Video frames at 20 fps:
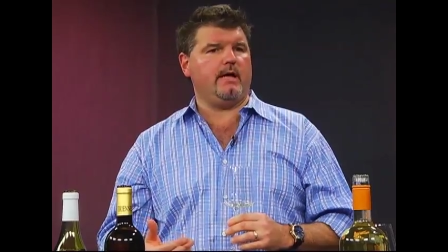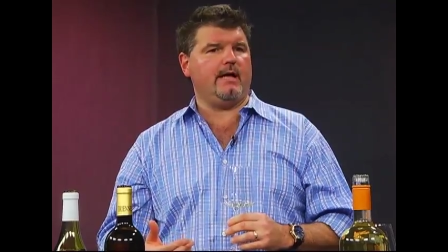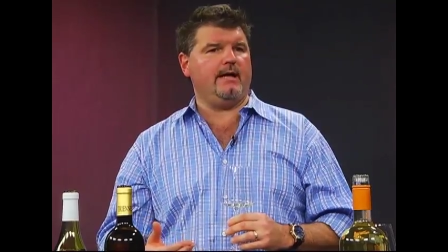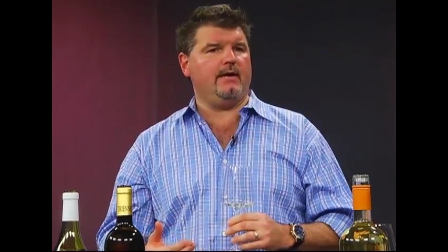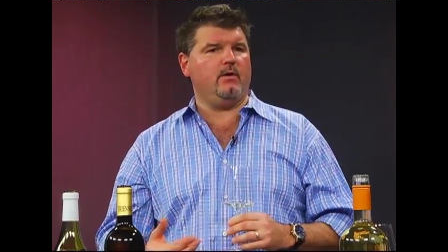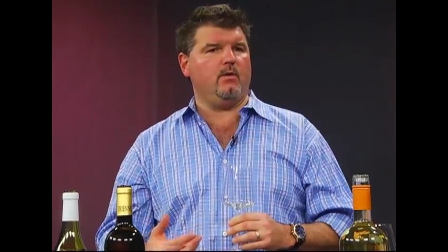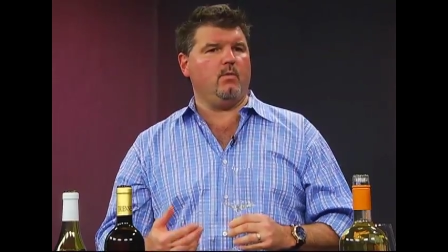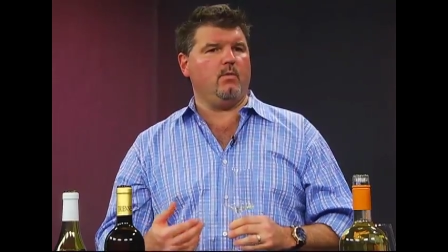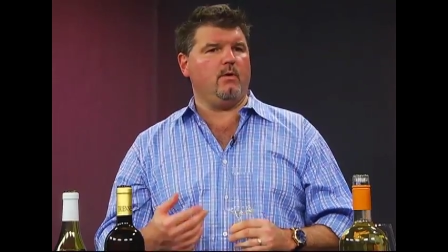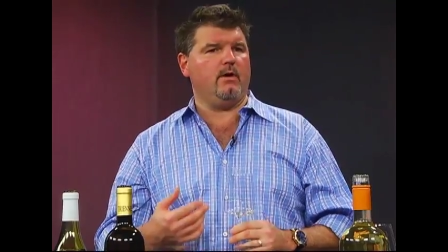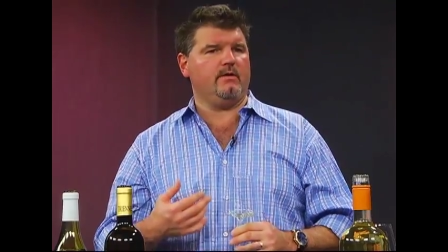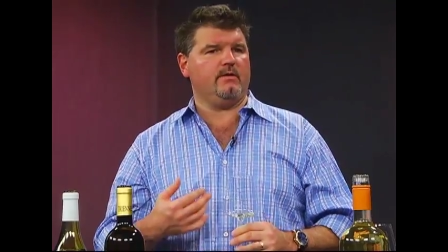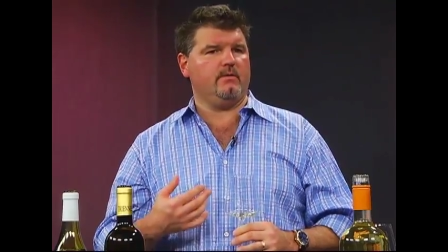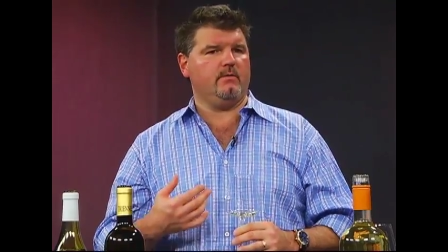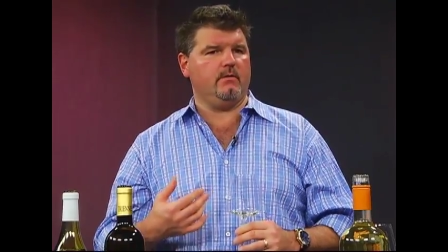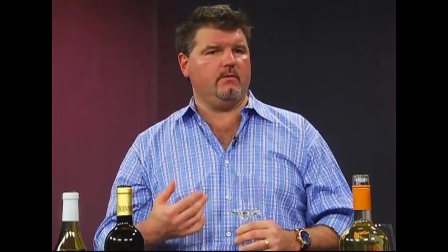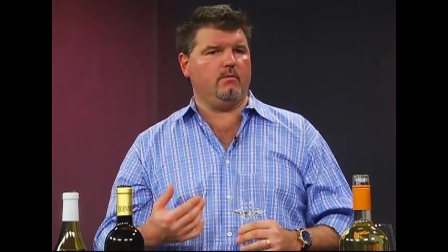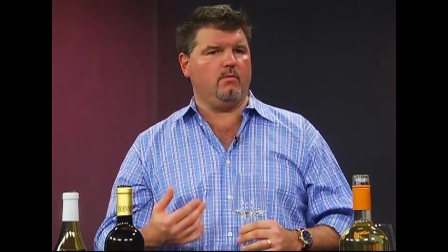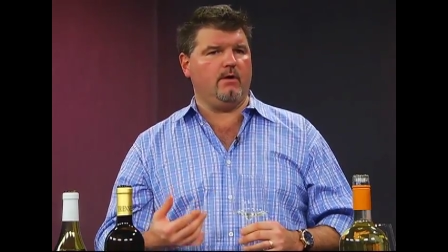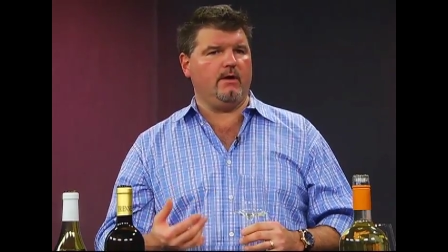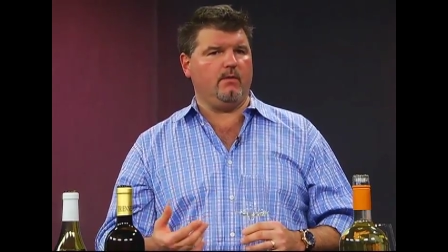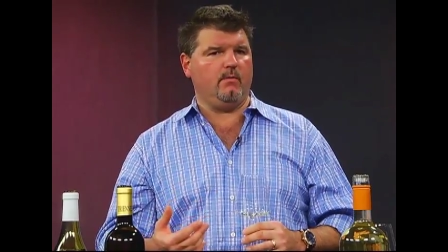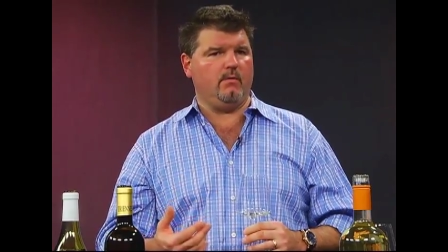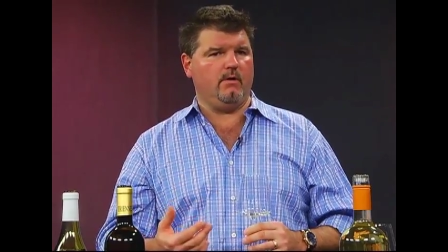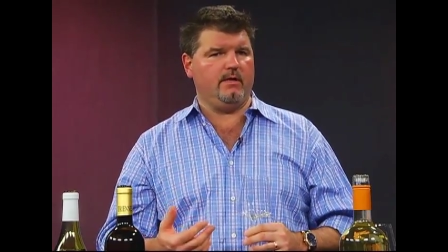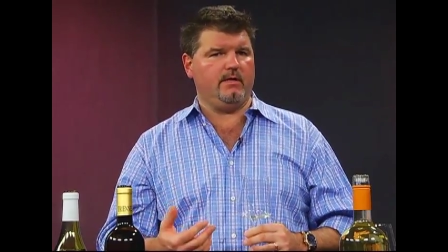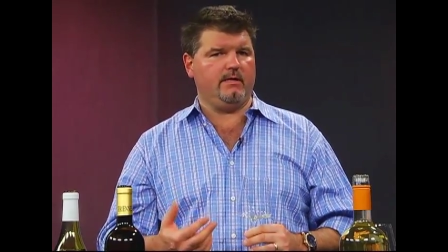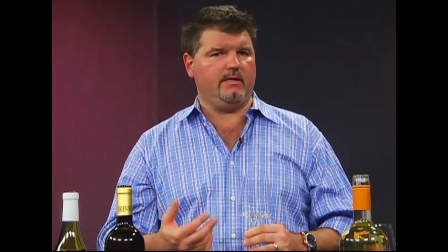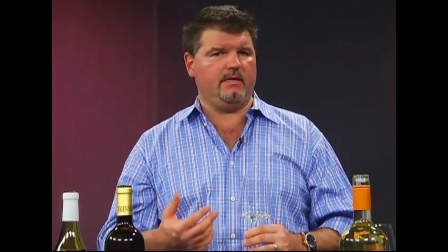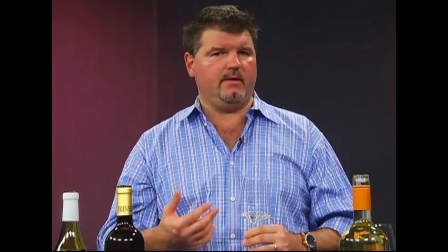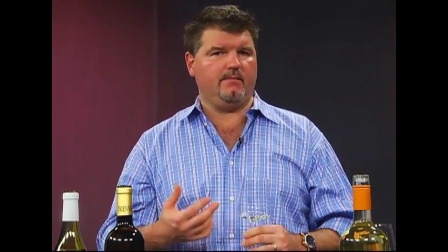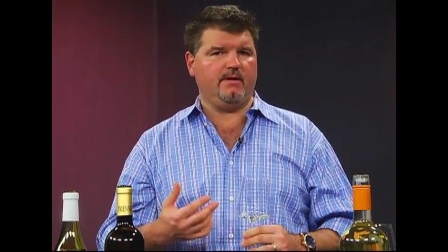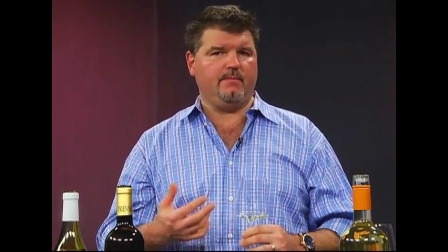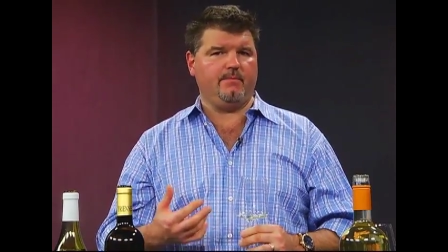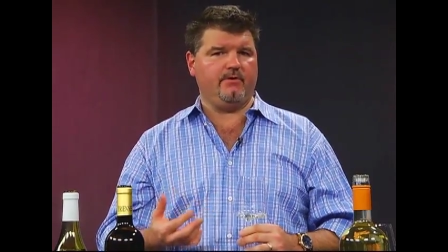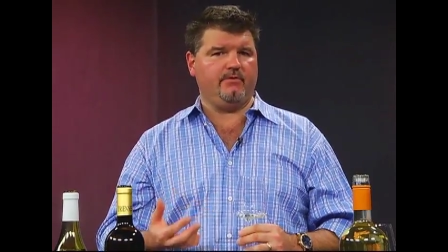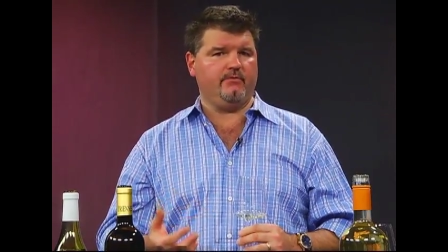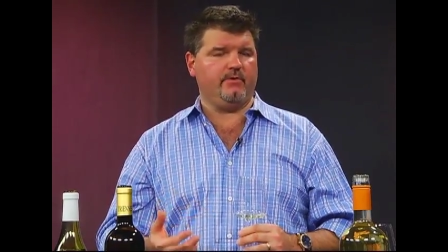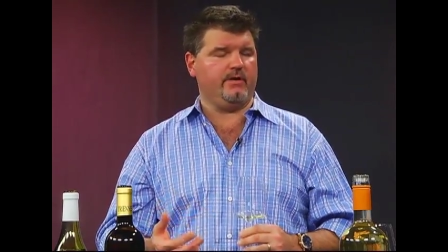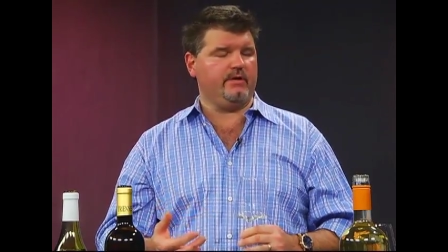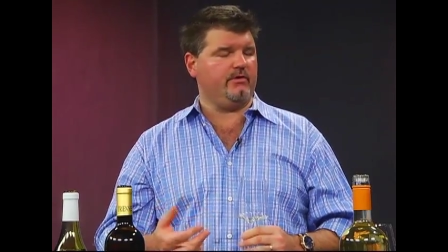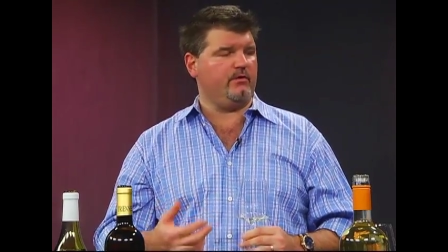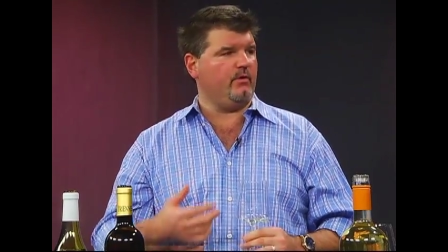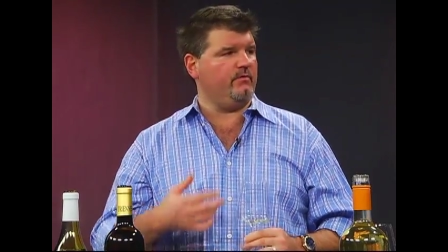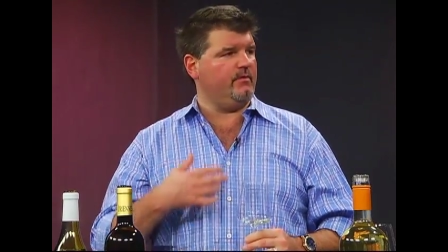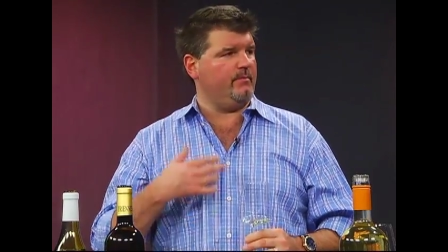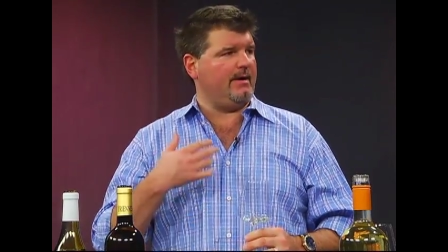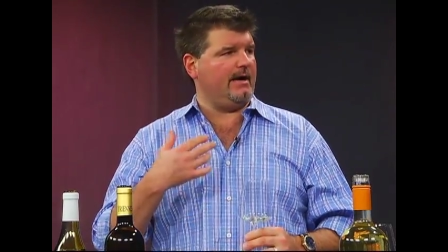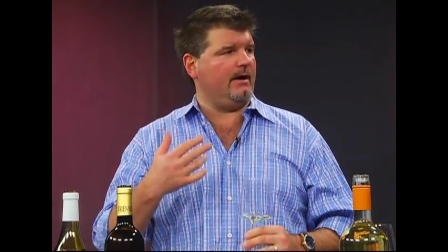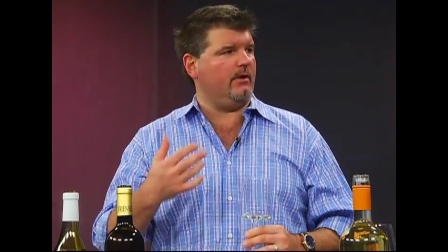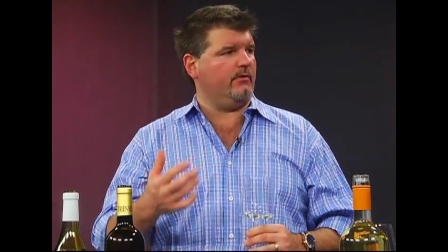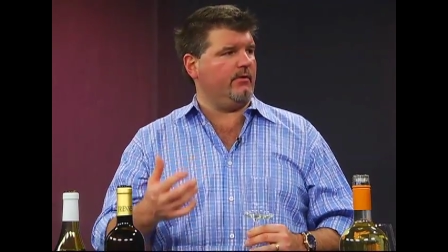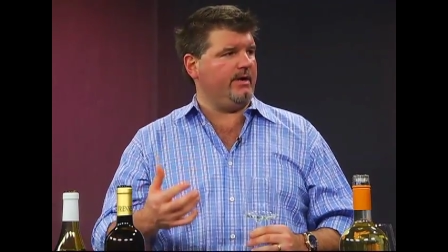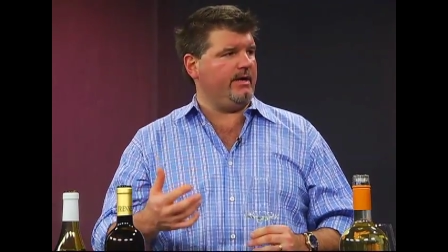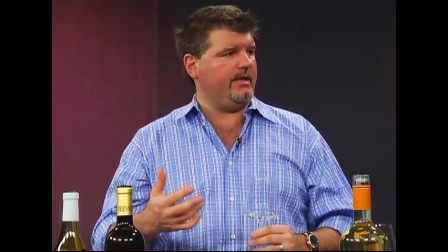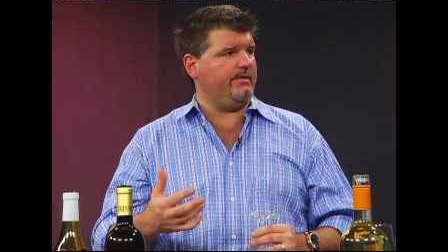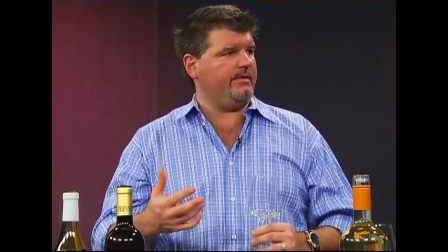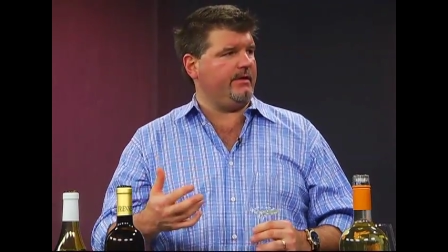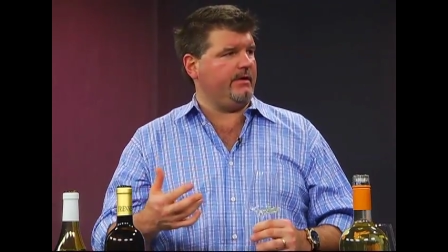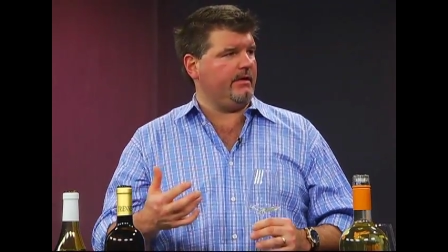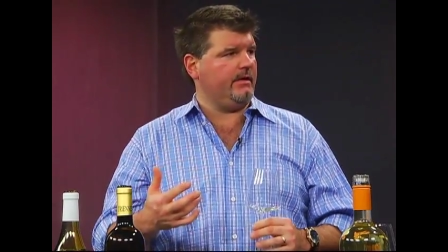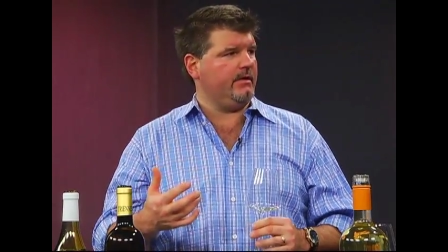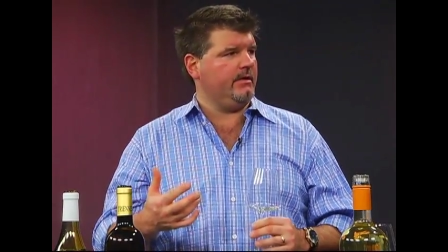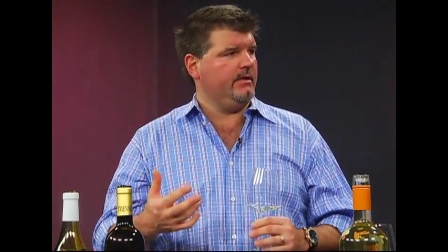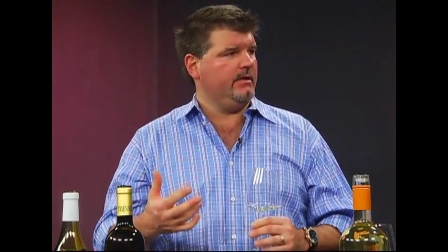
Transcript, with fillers: I don't want the white wine that I might be drinking to overpower anything